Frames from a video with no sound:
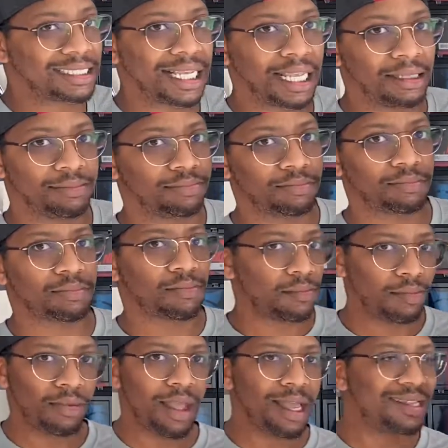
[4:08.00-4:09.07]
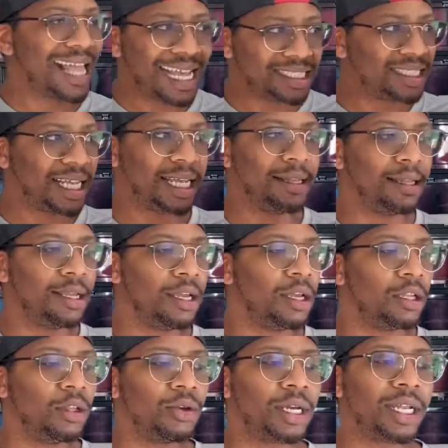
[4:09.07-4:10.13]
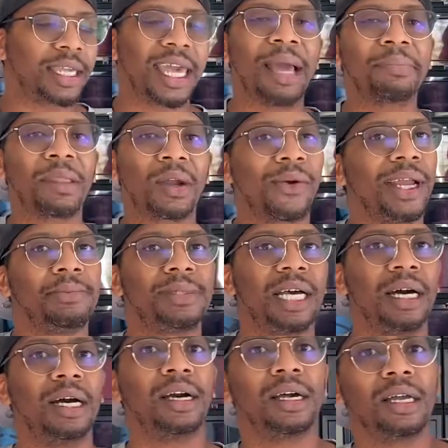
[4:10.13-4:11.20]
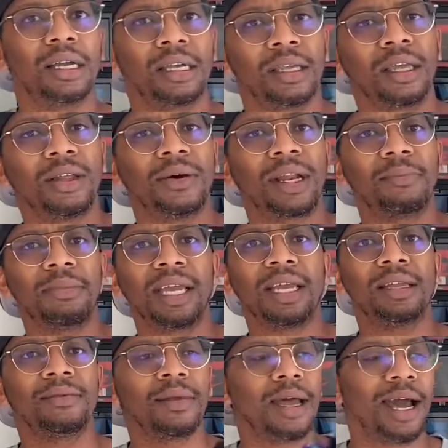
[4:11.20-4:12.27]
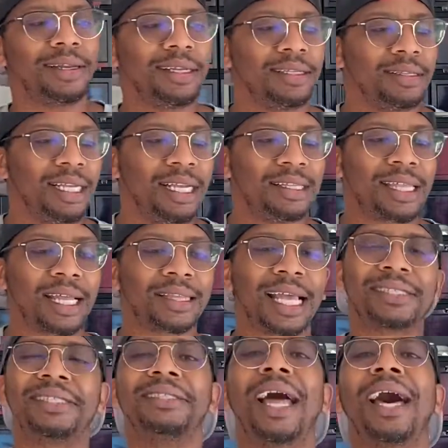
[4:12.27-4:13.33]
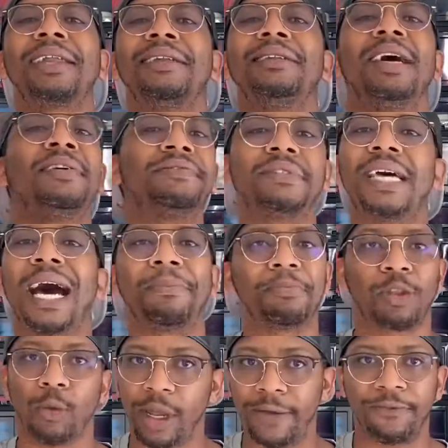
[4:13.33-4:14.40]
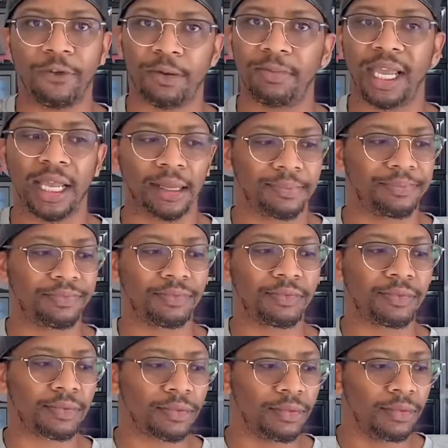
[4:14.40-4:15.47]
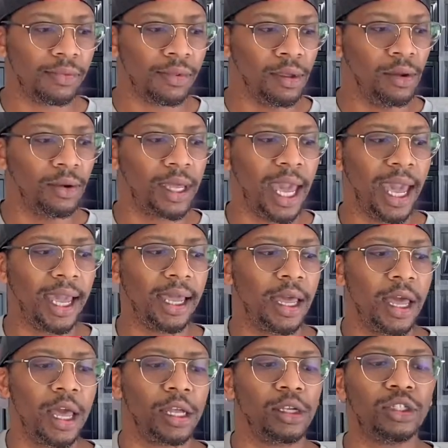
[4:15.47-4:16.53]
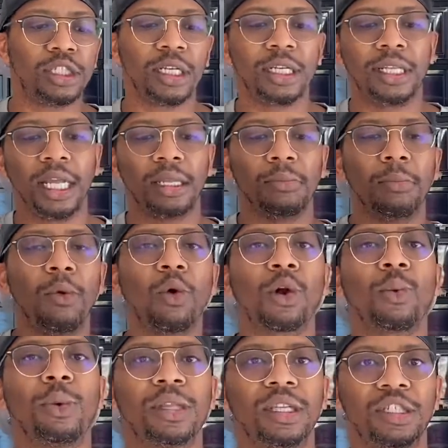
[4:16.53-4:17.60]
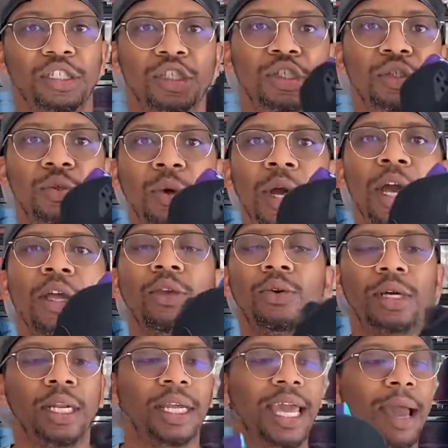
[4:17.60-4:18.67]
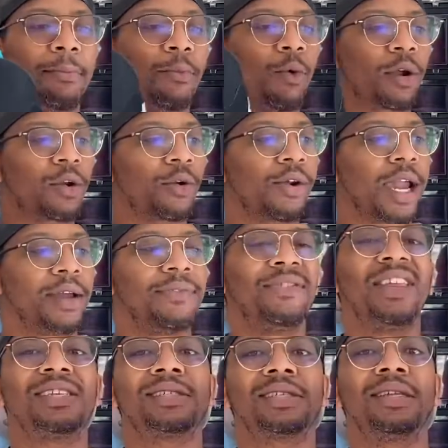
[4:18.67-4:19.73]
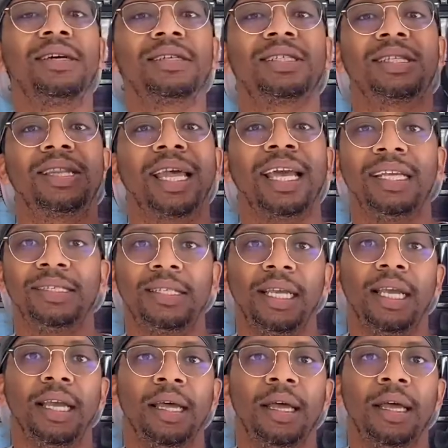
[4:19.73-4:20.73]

it. That's it. You could have kept the grape tongue. You know what I mean? I didn't need that. That's not enough top three for me. Okay? You should have did more with the shoe. You could have got more creative. This looks lazy.